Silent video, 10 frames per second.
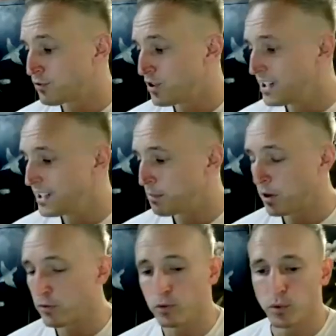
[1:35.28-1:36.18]
really the
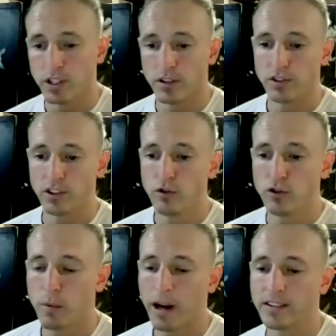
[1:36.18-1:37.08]
platforms we use.
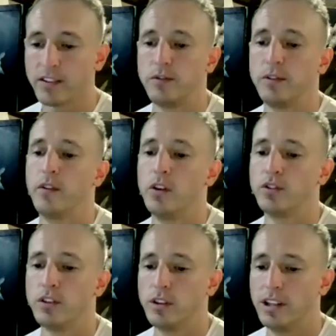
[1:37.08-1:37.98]
YouTube ads, if those
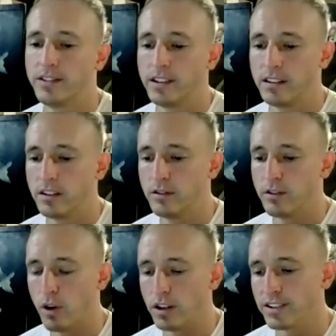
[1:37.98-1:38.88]
listening, you
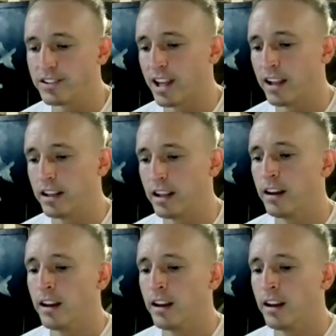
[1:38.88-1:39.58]
don't understand it,